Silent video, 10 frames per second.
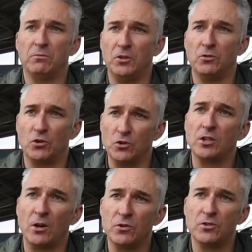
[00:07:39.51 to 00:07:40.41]
you choose
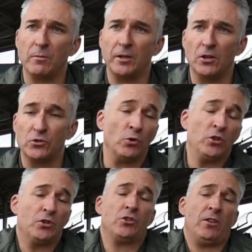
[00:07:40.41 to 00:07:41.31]
to go and do something else, or
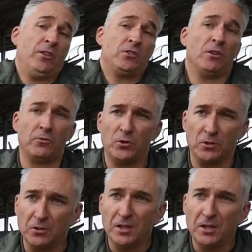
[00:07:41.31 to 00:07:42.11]
you decide that it's not for you.